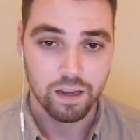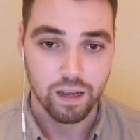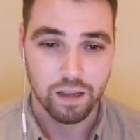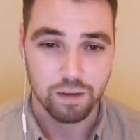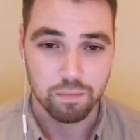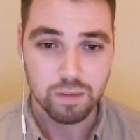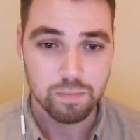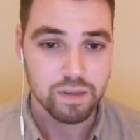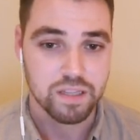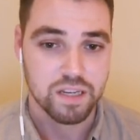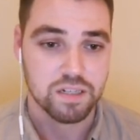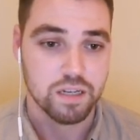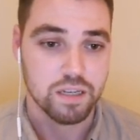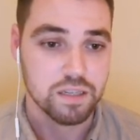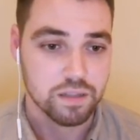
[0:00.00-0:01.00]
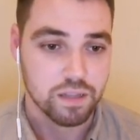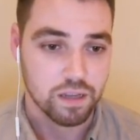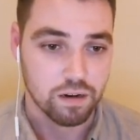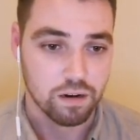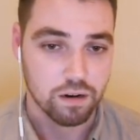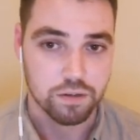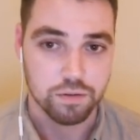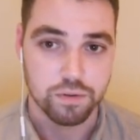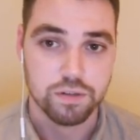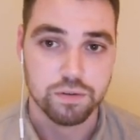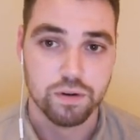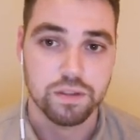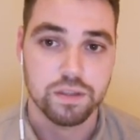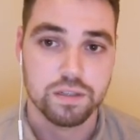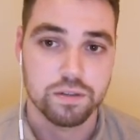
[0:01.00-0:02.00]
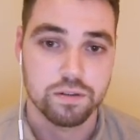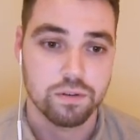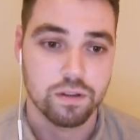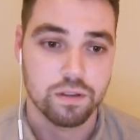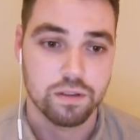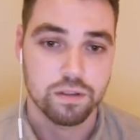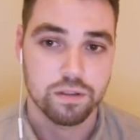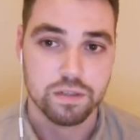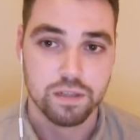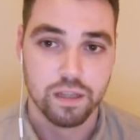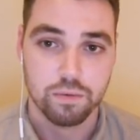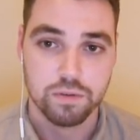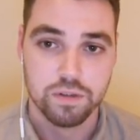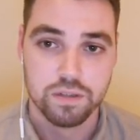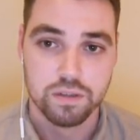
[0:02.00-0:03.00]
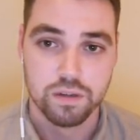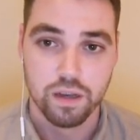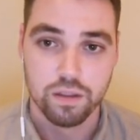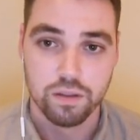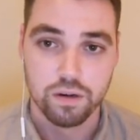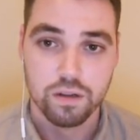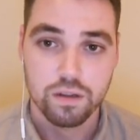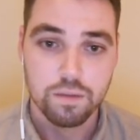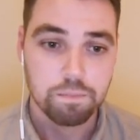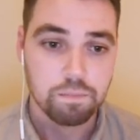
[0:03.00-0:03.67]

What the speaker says: And maybe it actually isn't that hard to integrate these languages together.